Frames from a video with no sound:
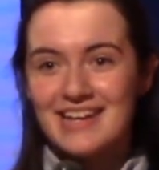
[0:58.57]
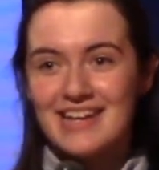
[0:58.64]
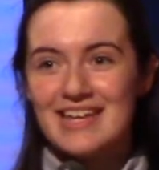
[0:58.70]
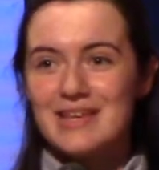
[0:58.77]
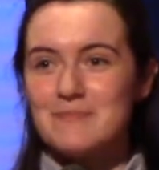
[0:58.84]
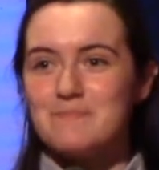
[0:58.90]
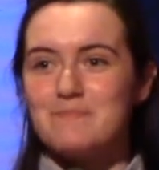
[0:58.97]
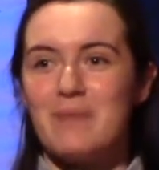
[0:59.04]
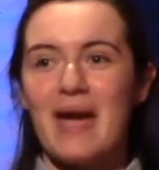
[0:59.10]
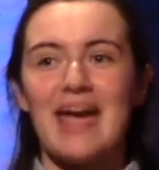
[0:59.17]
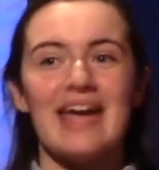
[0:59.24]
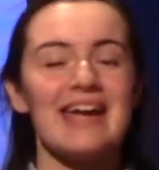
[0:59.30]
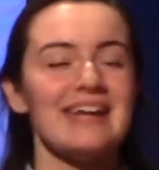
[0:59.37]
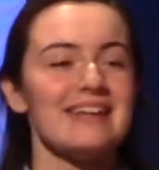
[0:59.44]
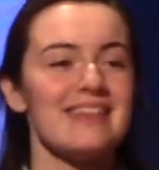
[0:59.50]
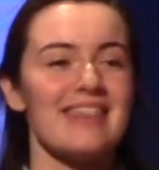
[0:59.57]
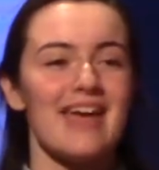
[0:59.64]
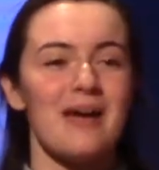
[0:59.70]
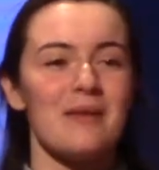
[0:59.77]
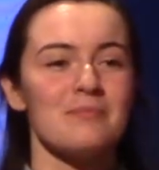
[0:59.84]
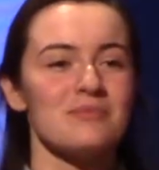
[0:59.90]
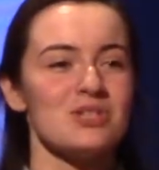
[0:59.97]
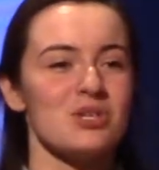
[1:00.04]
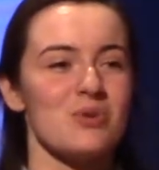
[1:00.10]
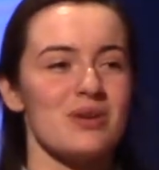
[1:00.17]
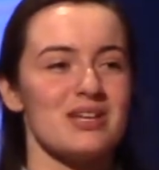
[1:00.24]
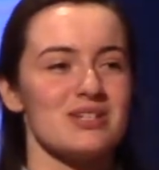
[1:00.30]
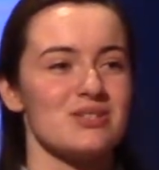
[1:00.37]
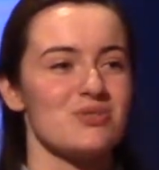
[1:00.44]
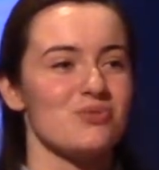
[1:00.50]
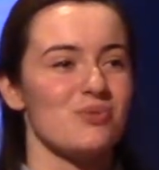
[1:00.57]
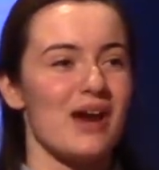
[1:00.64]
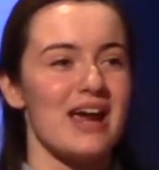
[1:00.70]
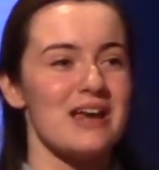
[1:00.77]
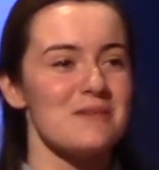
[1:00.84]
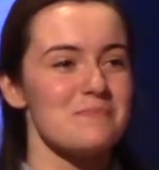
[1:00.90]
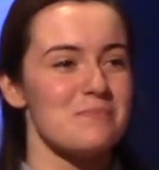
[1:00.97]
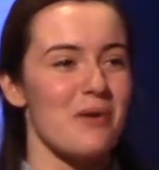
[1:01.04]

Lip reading: He bade them to his great